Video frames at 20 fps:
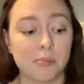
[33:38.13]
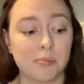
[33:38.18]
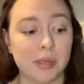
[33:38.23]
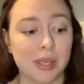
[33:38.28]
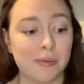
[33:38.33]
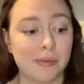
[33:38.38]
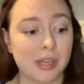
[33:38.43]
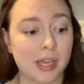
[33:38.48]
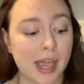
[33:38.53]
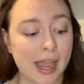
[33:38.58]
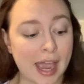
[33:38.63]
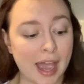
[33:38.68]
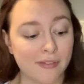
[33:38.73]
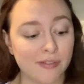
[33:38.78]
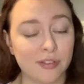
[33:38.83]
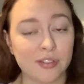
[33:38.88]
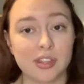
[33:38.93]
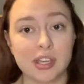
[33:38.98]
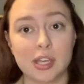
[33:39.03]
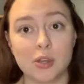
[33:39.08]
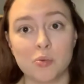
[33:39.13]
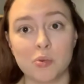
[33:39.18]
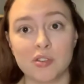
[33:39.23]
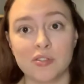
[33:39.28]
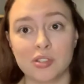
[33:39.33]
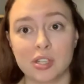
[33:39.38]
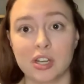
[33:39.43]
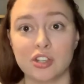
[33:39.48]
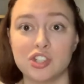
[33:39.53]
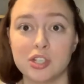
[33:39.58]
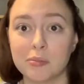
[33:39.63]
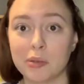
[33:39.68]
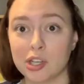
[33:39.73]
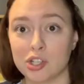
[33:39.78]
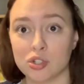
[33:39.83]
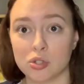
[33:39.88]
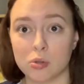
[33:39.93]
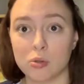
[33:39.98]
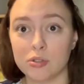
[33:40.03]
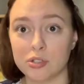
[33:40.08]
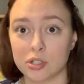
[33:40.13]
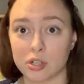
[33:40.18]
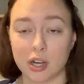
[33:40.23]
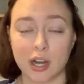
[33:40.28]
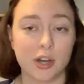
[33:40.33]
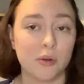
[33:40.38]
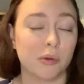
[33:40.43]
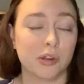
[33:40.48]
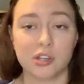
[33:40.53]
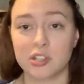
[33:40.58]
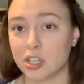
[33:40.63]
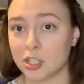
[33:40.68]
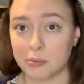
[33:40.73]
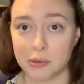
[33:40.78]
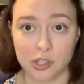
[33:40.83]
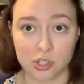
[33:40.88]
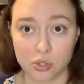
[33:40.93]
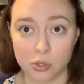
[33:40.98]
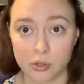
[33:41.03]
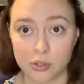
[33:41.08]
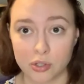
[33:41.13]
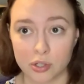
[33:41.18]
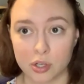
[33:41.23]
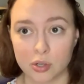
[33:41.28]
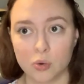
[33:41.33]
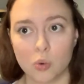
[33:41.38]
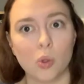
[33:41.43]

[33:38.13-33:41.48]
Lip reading: maybe I have a thing with touching my shoulder. I don't want you to touch my shoulder.